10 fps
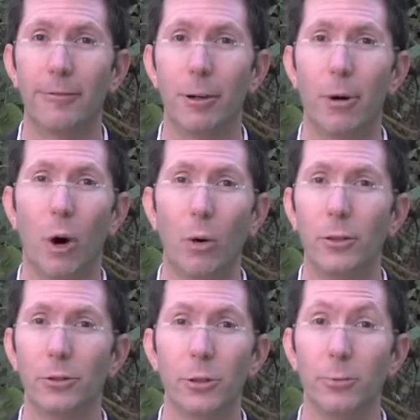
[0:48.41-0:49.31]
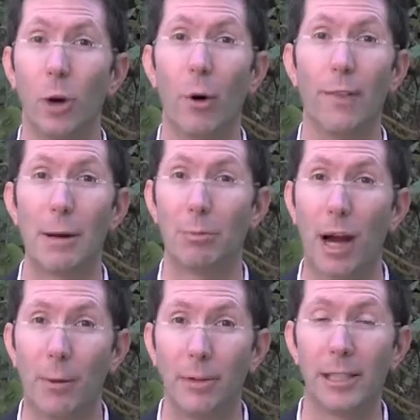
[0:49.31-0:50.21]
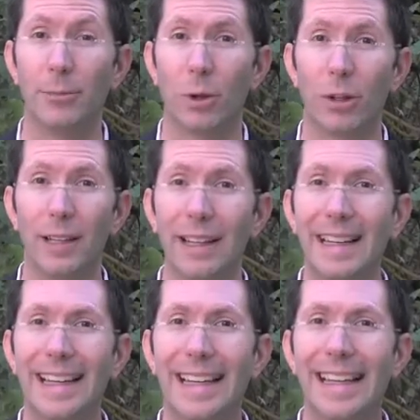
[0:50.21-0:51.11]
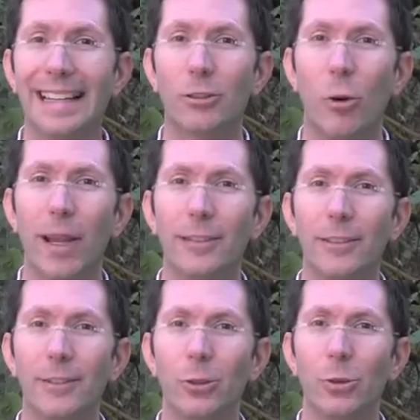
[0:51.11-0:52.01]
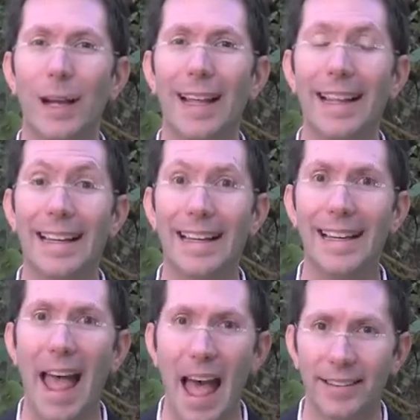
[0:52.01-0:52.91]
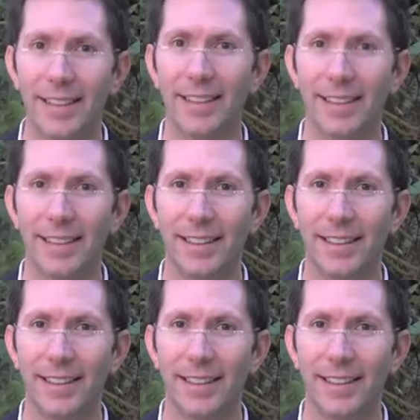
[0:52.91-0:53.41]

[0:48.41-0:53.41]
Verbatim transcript: from owners who don't want that property anymore, he is going to net,